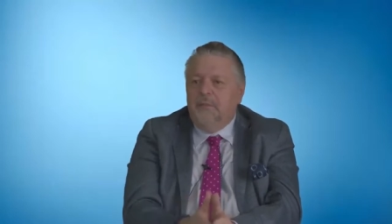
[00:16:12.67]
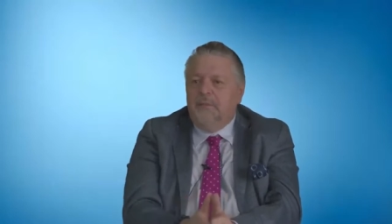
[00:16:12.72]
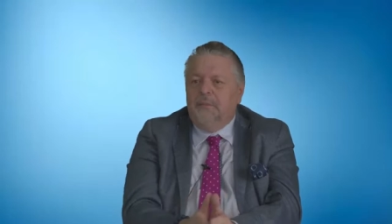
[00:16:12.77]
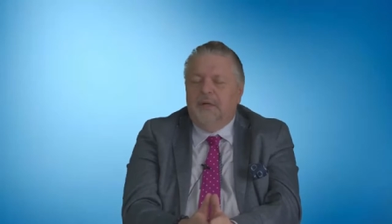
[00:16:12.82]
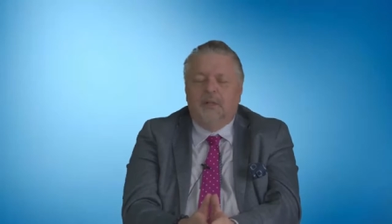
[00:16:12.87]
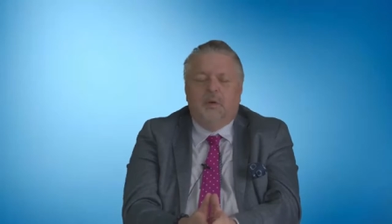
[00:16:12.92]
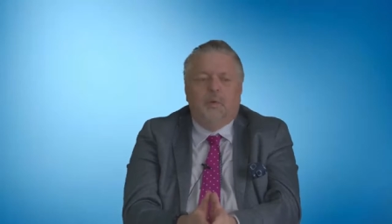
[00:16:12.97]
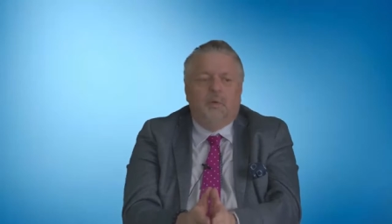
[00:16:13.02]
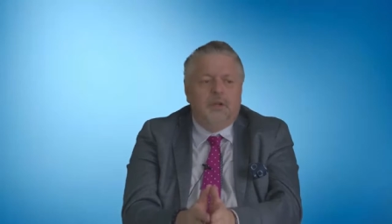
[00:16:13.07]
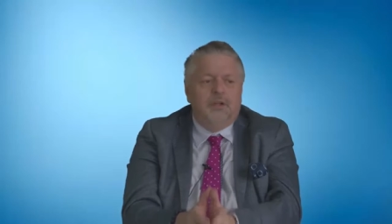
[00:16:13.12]

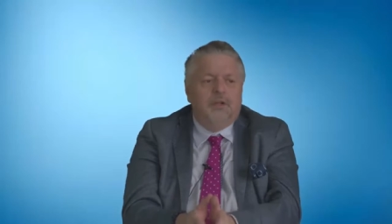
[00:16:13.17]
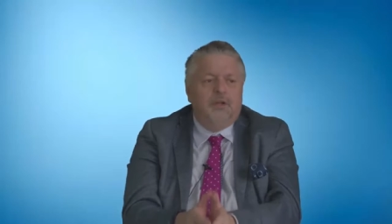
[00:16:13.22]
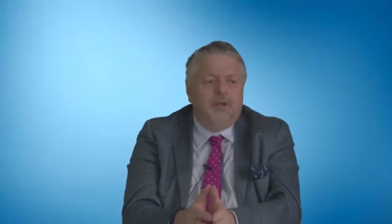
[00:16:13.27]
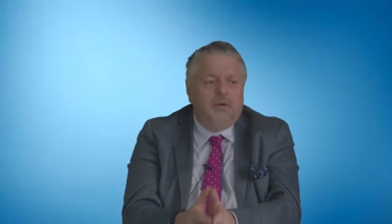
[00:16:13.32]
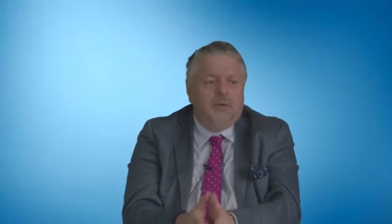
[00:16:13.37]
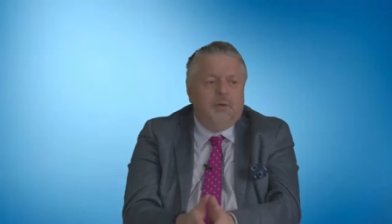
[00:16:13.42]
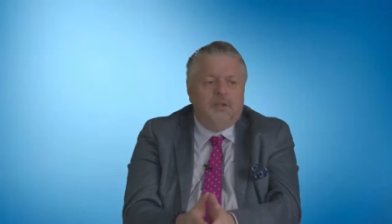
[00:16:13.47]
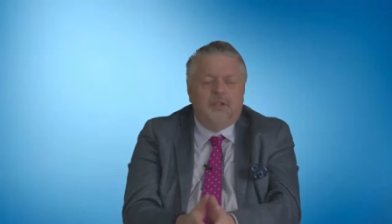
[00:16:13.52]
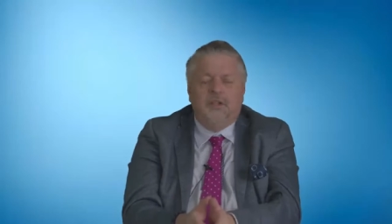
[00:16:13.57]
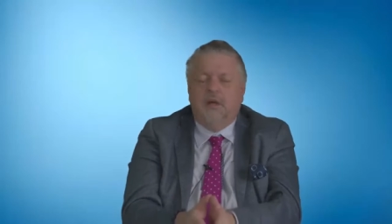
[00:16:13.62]
but what do
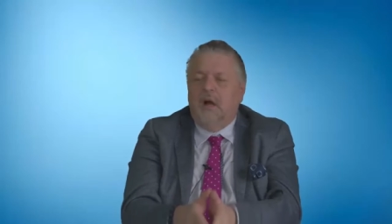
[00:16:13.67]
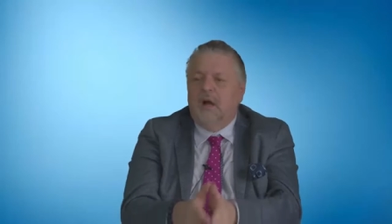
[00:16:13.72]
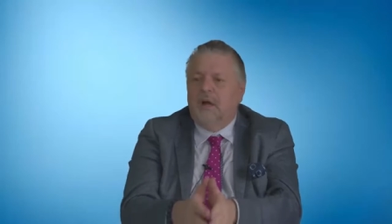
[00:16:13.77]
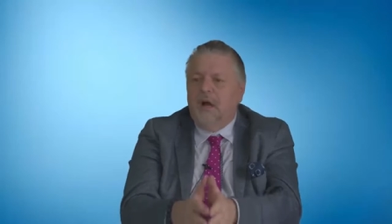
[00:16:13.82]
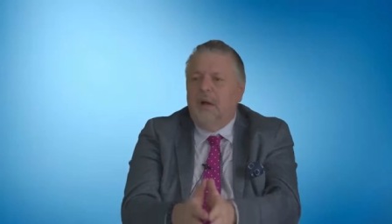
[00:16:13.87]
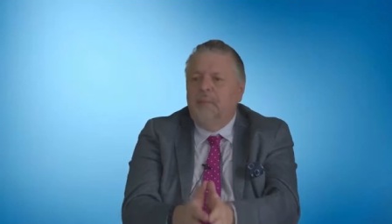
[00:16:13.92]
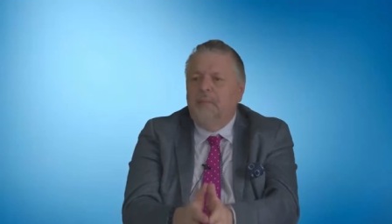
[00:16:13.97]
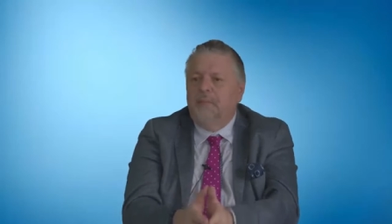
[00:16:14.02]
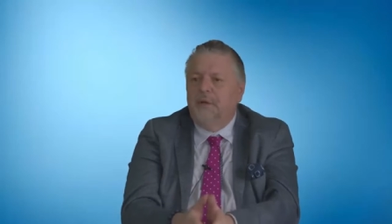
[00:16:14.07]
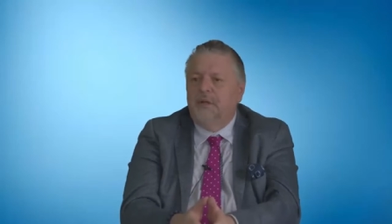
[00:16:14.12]
you want to
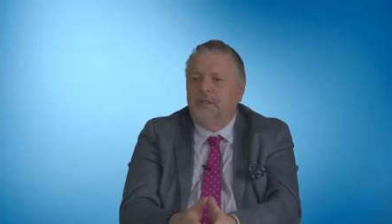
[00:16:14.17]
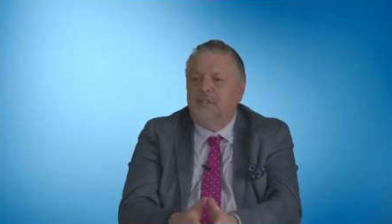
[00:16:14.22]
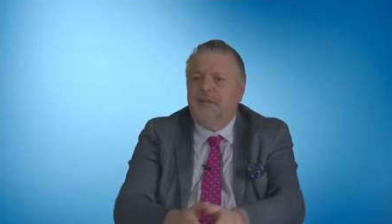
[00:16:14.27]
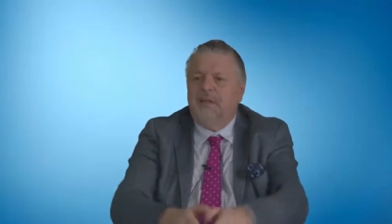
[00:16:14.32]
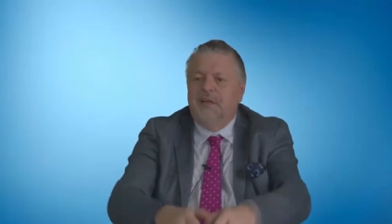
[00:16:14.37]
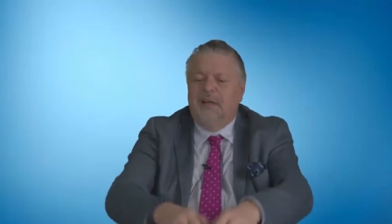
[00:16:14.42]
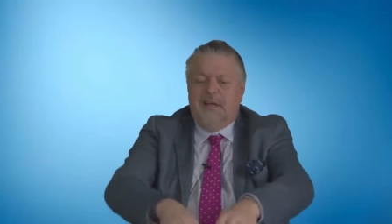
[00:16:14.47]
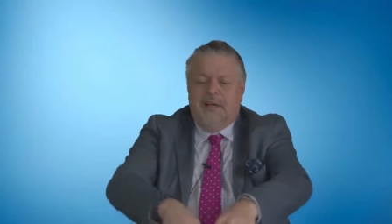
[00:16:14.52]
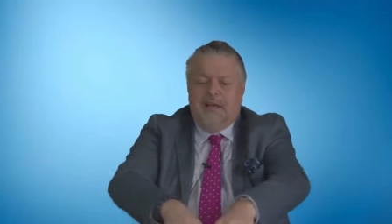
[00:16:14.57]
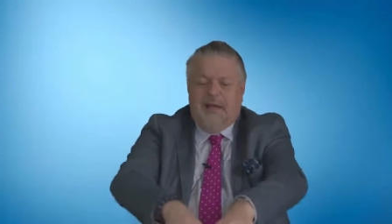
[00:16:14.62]
accomplish
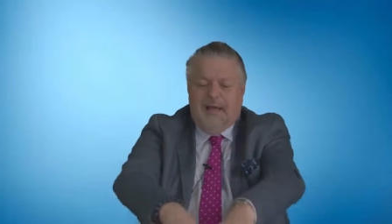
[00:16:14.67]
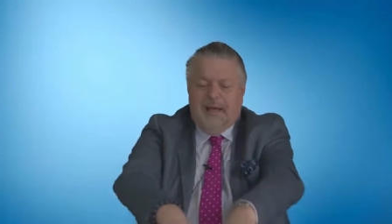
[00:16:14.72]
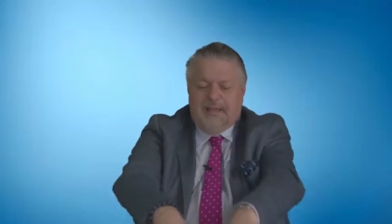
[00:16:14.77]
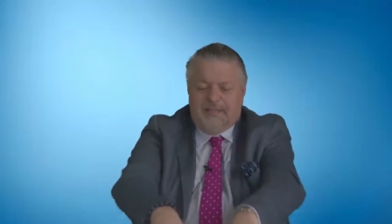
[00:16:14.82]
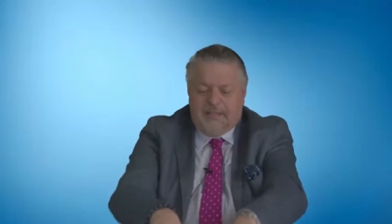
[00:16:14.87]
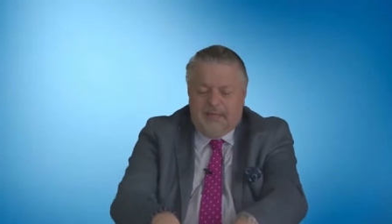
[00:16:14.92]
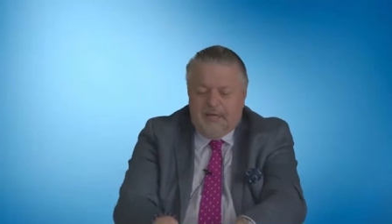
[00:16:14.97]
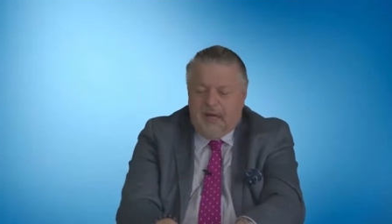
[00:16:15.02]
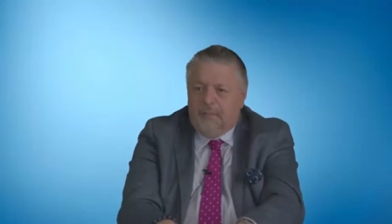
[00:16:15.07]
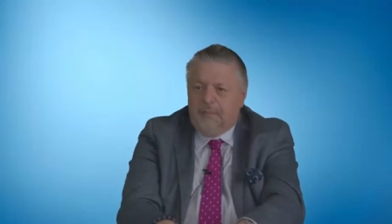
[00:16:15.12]

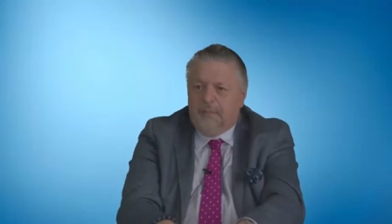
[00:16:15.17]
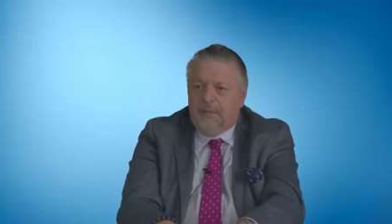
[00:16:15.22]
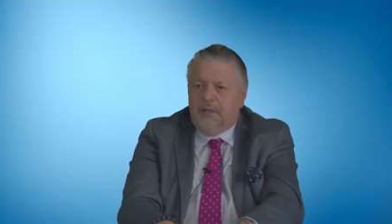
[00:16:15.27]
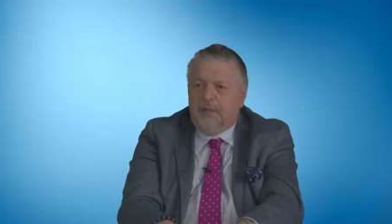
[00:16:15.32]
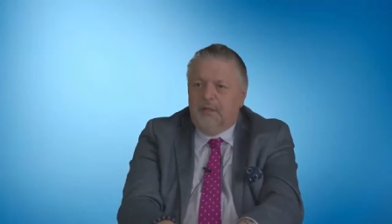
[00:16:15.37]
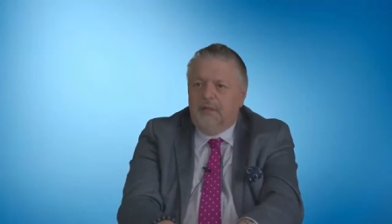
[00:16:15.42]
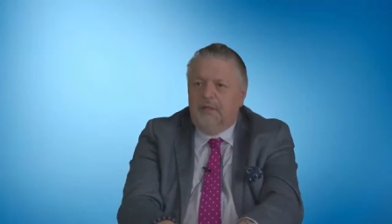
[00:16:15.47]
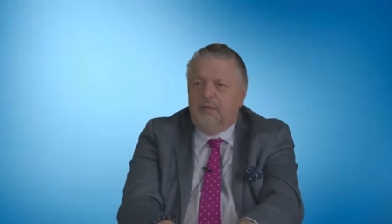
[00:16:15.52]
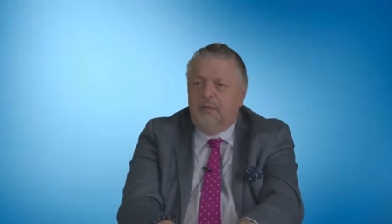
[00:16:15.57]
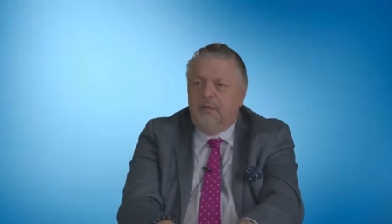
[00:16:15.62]
as a
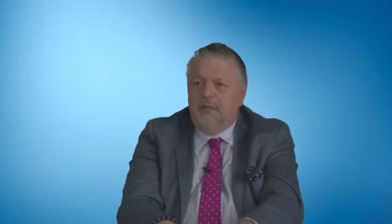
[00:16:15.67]
company?